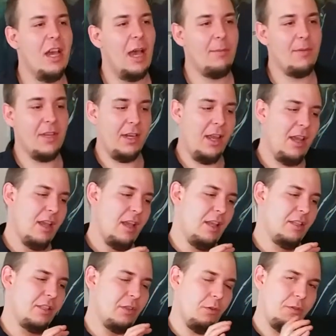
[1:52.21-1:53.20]
I mean,
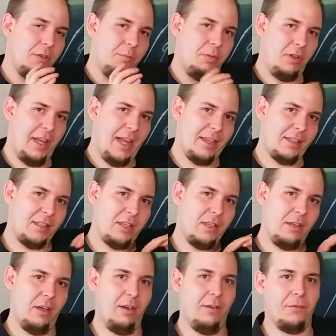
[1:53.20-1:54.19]
so the
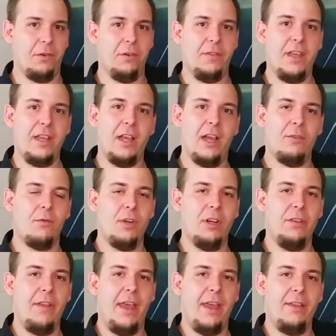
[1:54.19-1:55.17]
plastic cover, they got
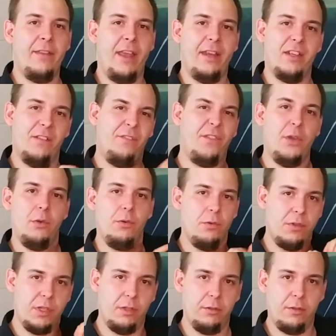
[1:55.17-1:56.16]
rid of that
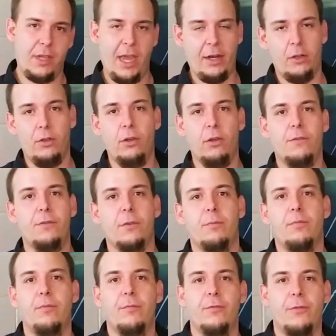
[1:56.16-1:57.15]
diffused kind of look
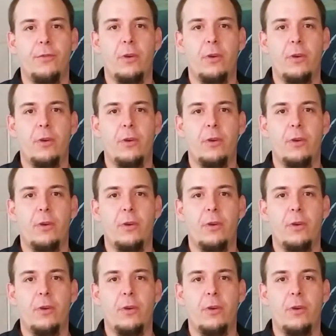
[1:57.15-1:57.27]
from